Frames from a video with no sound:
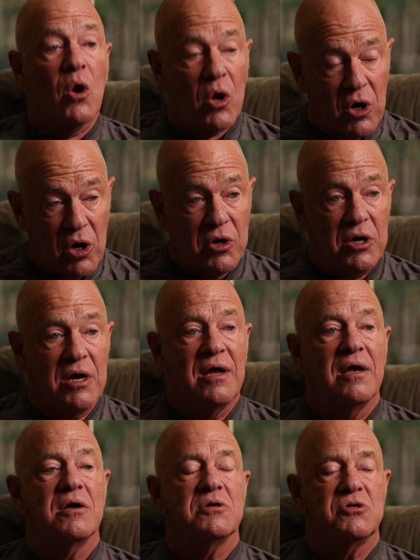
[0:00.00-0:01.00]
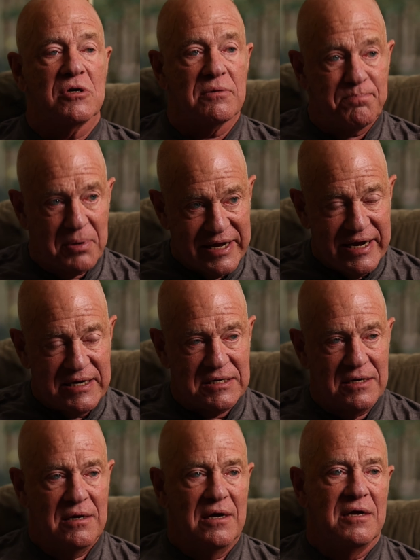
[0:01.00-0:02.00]
Learn to
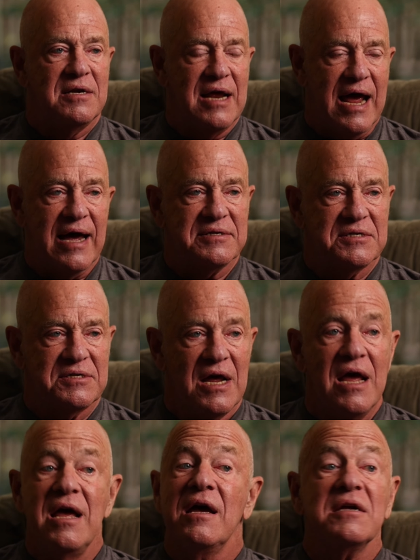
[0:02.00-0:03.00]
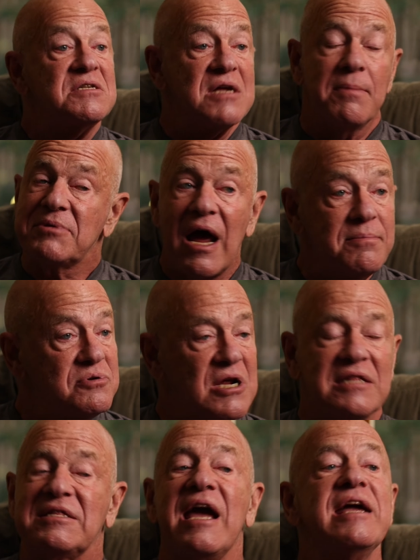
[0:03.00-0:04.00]
complete tasks, sometimes
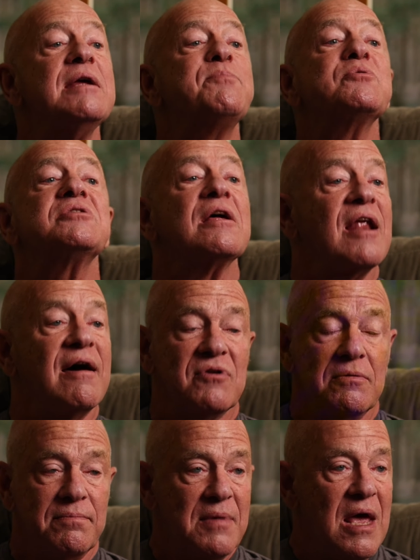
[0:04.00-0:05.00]
at the 80% level,